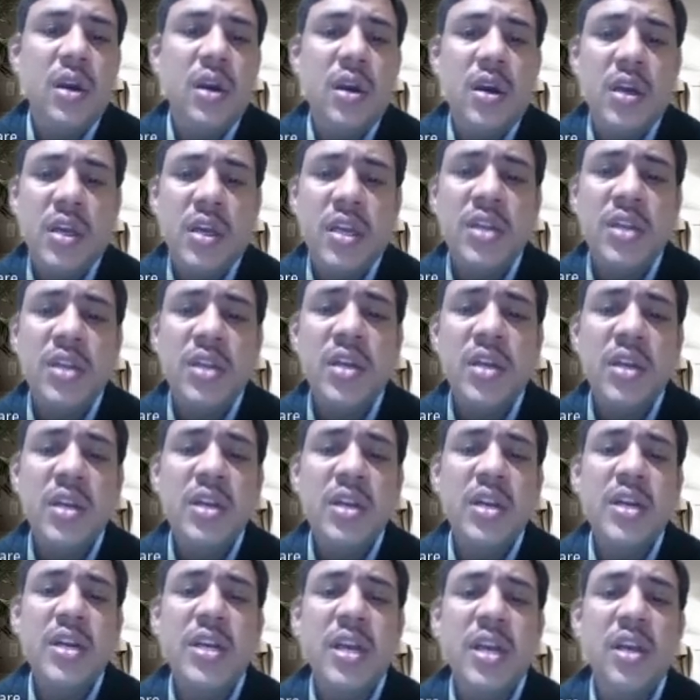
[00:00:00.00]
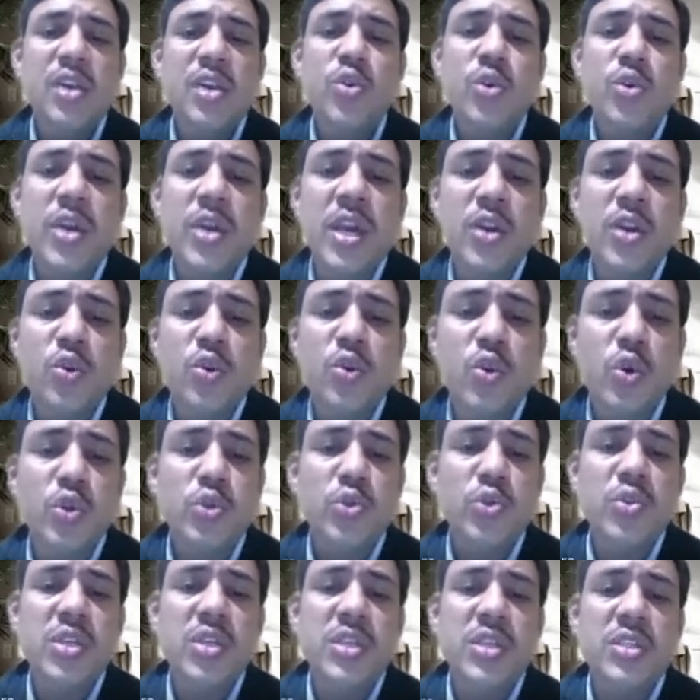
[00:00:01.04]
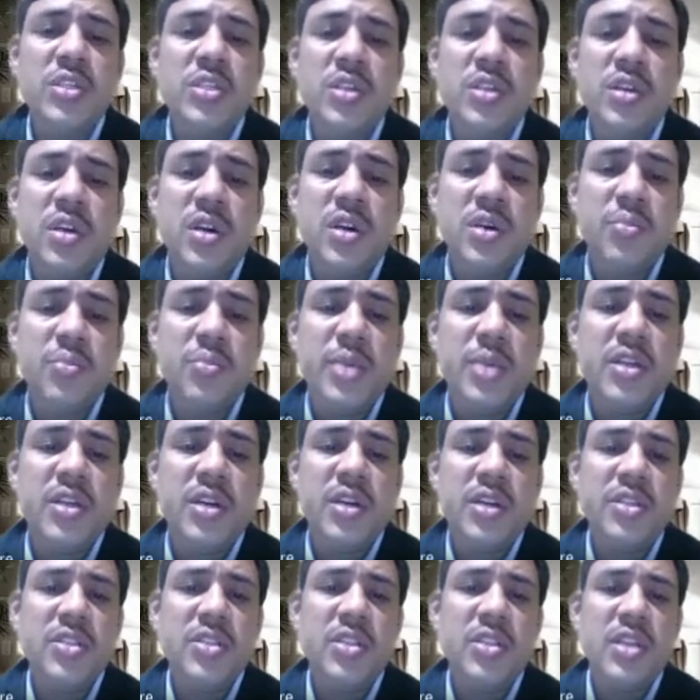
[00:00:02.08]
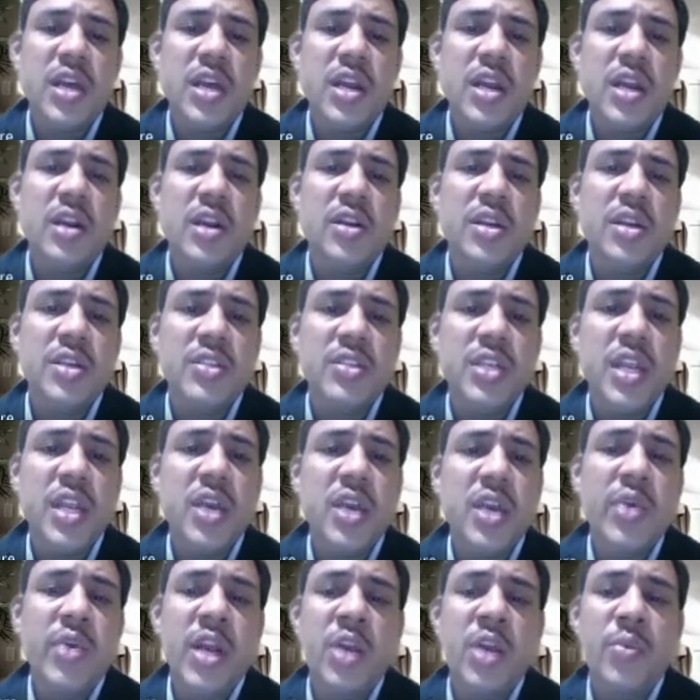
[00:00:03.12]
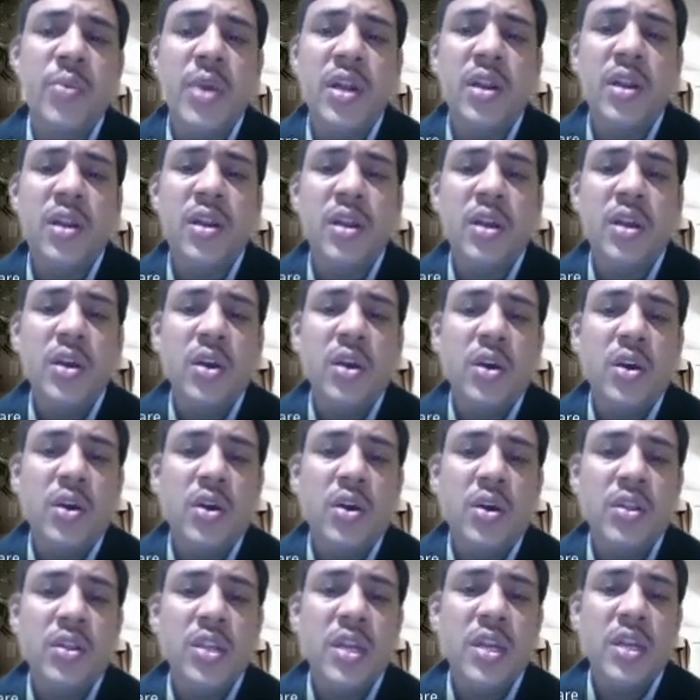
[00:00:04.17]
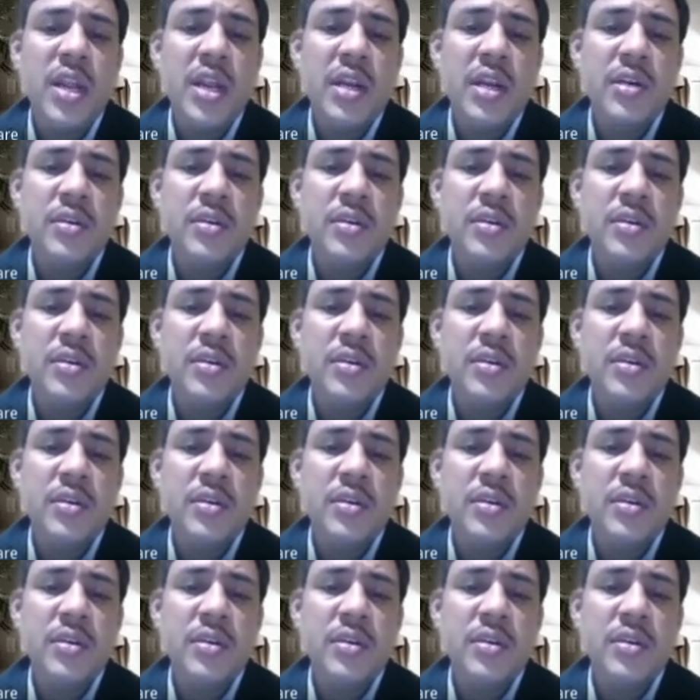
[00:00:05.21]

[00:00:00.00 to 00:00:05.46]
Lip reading: In detail, you can go through these methods. They are easily available on the net.